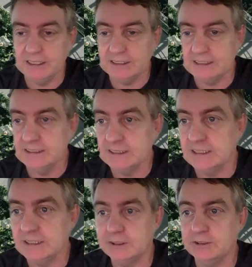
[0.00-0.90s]
balances
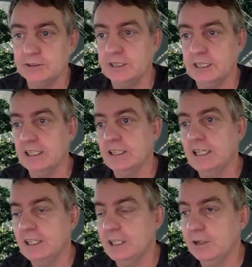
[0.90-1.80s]
into the
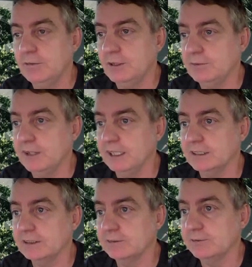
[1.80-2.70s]
opening
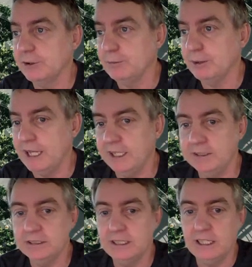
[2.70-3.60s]
balance for the
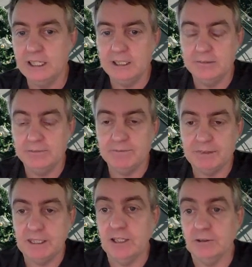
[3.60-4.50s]
plan.
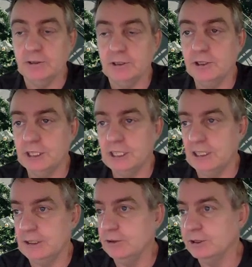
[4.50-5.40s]
Now, usually
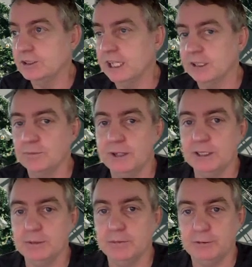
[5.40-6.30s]
you start your
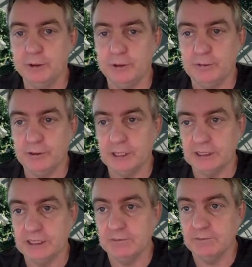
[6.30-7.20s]
budget before you
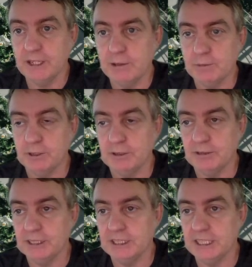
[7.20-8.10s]
finish the
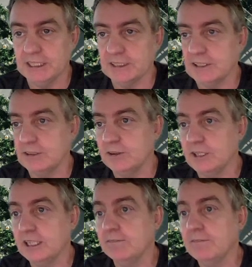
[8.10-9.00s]
previous year.
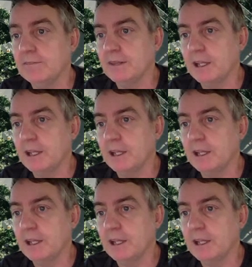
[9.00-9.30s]
So